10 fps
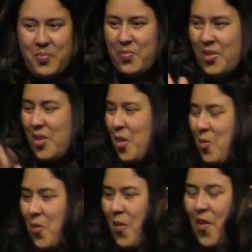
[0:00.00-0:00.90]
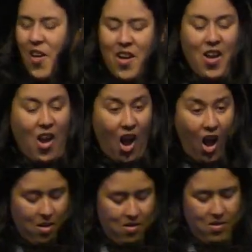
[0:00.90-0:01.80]
through their thoughts, right?
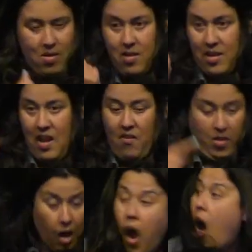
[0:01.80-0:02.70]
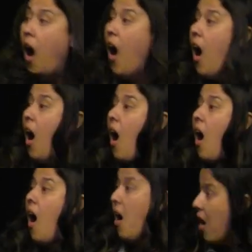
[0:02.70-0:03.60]
What do we do?
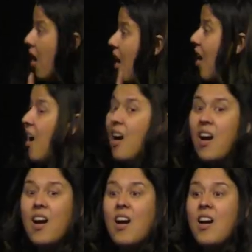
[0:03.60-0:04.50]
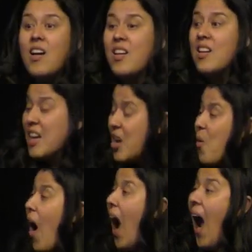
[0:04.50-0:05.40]
So, you know, they were already in
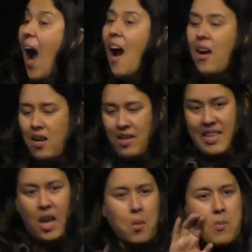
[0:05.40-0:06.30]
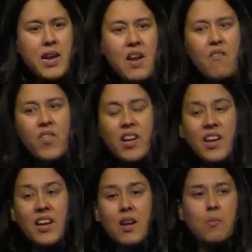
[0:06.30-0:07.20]
this mindset. I
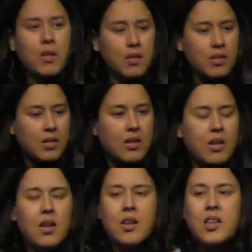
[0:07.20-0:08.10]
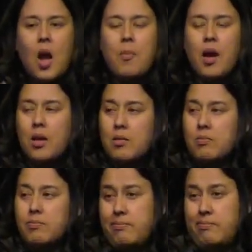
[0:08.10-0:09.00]
guess we would have to go back to
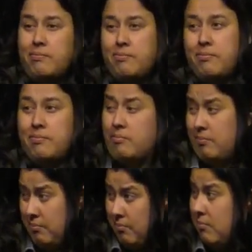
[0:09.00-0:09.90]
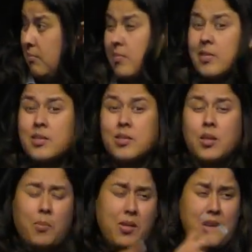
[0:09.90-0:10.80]
work and figure this out. And the women are saying,
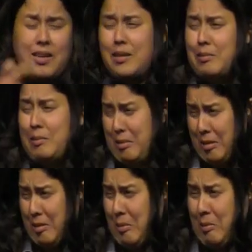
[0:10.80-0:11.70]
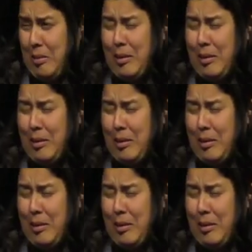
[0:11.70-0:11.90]
okay, Jesus is risen